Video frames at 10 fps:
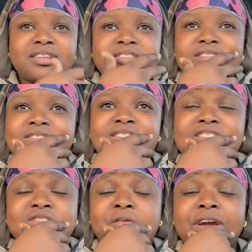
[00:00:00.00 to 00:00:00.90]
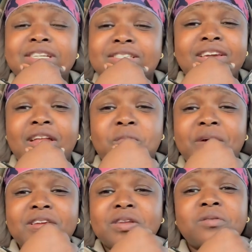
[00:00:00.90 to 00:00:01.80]
It's just crazy. It don't
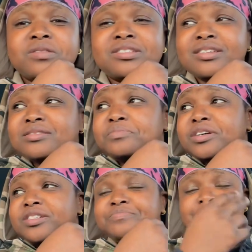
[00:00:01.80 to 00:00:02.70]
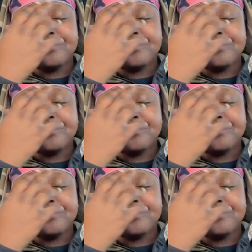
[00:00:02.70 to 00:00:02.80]
make no sense. But